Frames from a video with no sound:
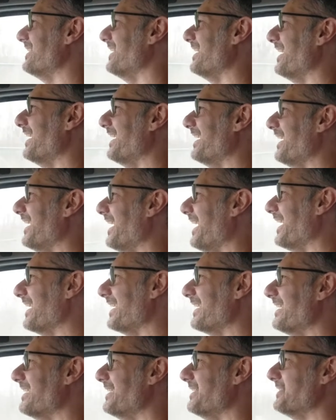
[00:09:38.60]

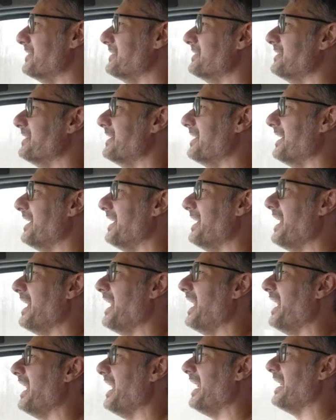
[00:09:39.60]
anyway.
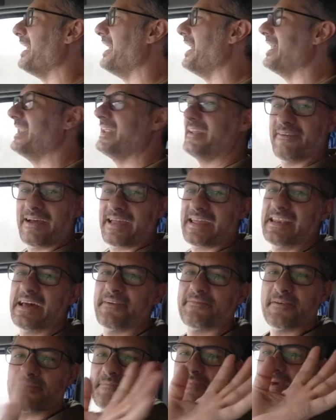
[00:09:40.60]
Uh, anyway, enough